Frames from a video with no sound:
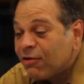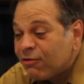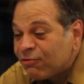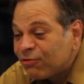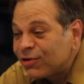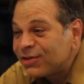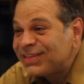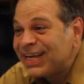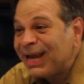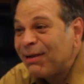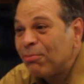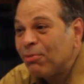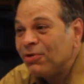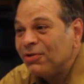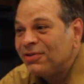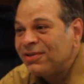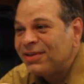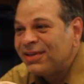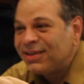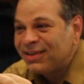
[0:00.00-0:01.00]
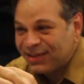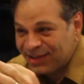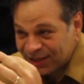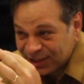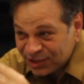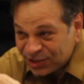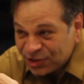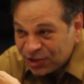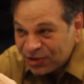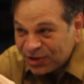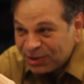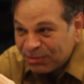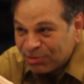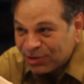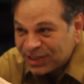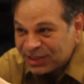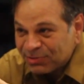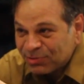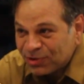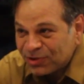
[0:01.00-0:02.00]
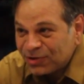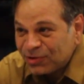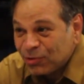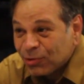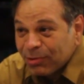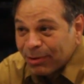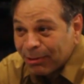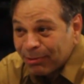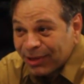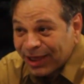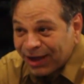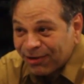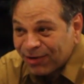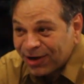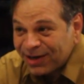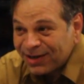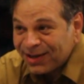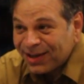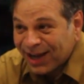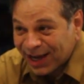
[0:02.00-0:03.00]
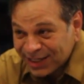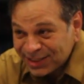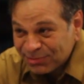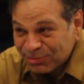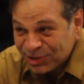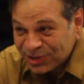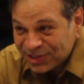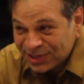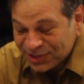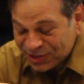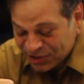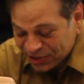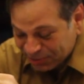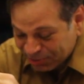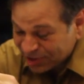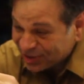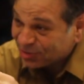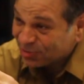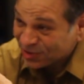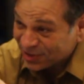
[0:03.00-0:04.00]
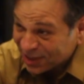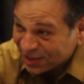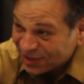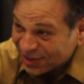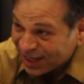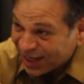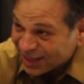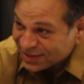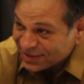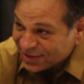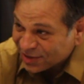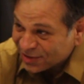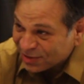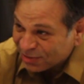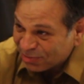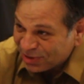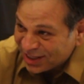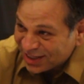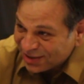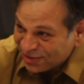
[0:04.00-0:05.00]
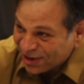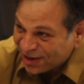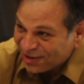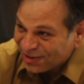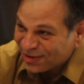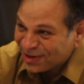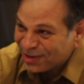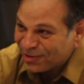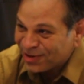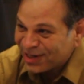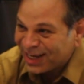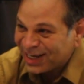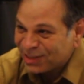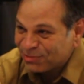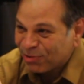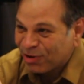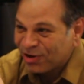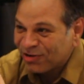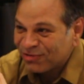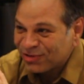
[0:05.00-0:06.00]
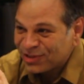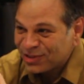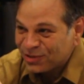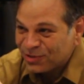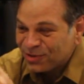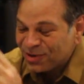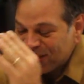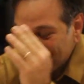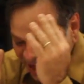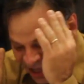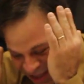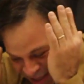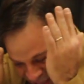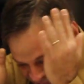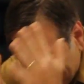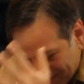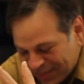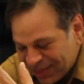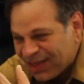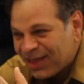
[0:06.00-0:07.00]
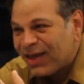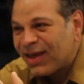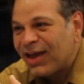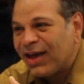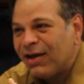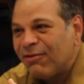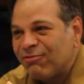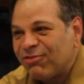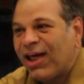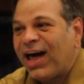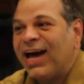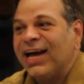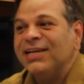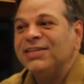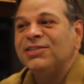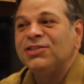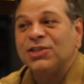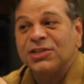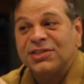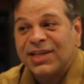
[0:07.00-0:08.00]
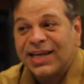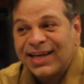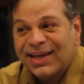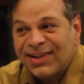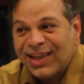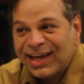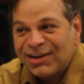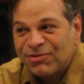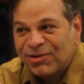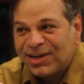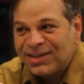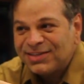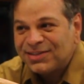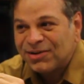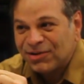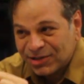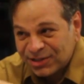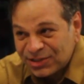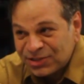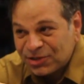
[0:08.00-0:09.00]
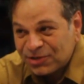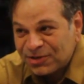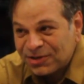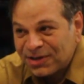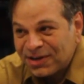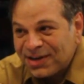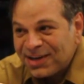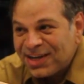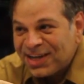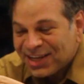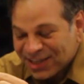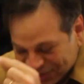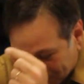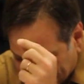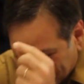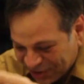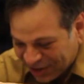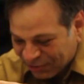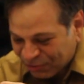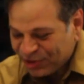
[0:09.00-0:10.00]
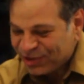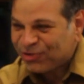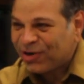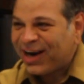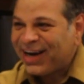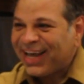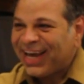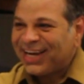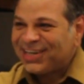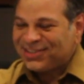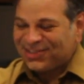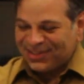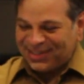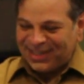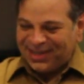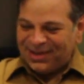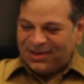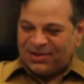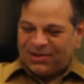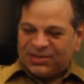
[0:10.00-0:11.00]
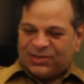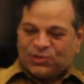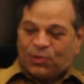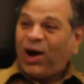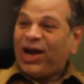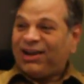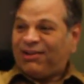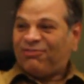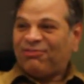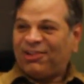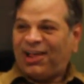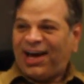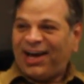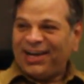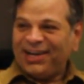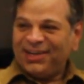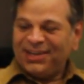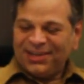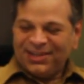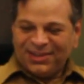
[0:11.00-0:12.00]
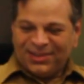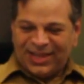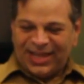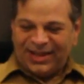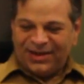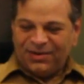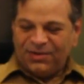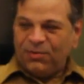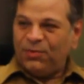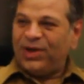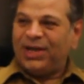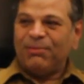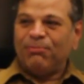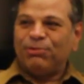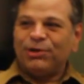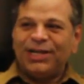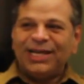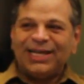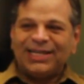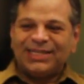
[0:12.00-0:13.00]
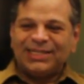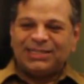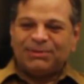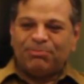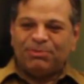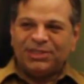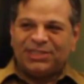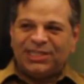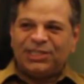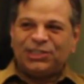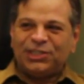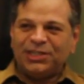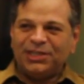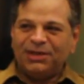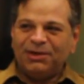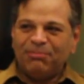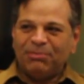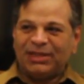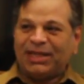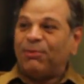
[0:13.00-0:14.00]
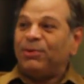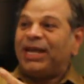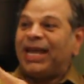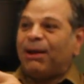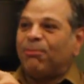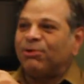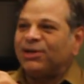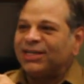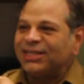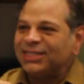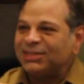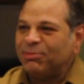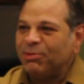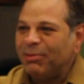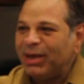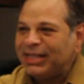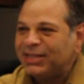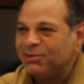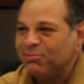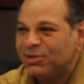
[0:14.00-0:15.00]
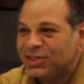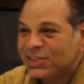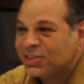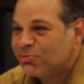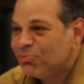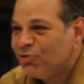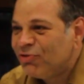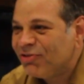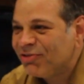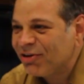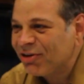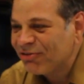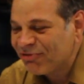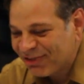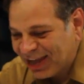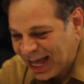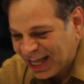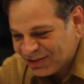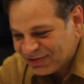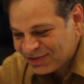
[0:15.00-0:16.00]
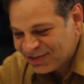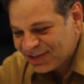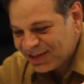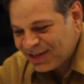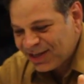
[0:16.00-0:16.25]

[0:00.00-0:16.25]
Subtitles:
For example, the uncertainty principle. You remember that, right? Heisenberg's uncertainty principle, delta delta p greater than or equal to h bar over 2. Flies, just like electrons, are uncertain. So if we try to actually swat a fly, then we can predict its position, but then we can't predict its momentum because it's moving very fast.